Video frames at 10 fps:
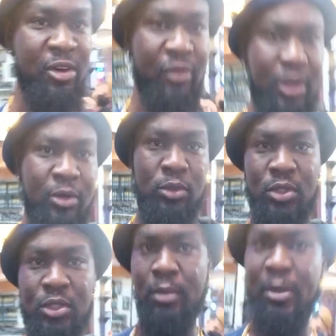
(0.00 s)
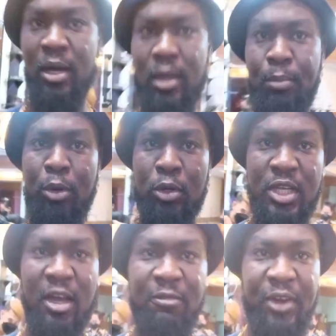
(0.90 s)
They bath both
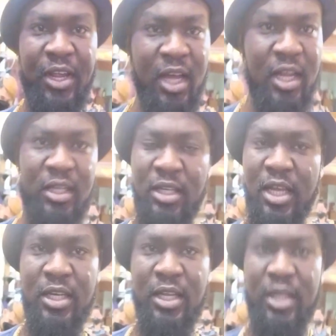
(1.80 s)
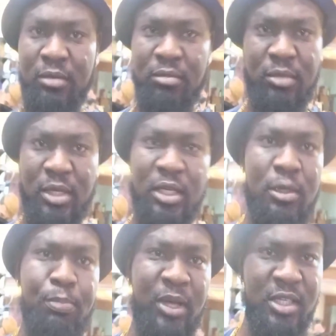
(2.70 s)
African, any, any person, they
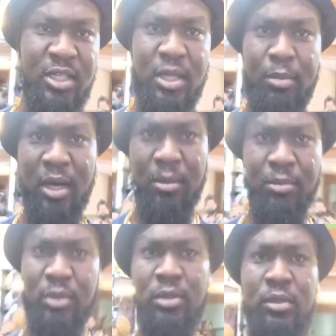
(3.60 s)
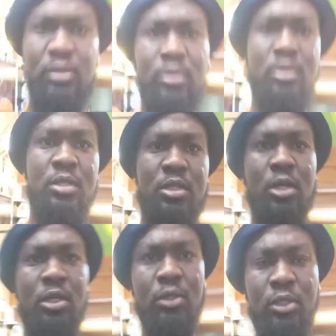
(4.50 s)
bath so good, you
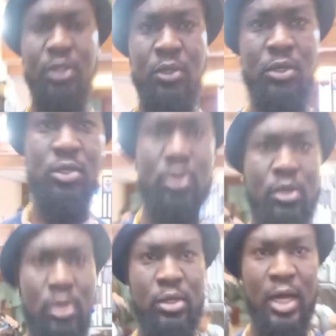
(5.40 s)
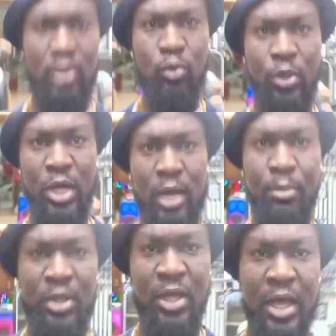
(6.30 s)
know. So right away, I'm here in
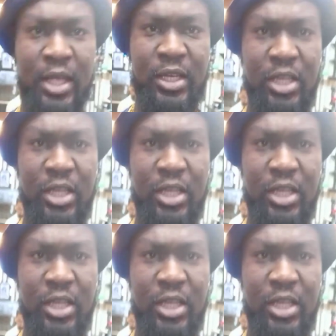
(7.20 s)
their shop.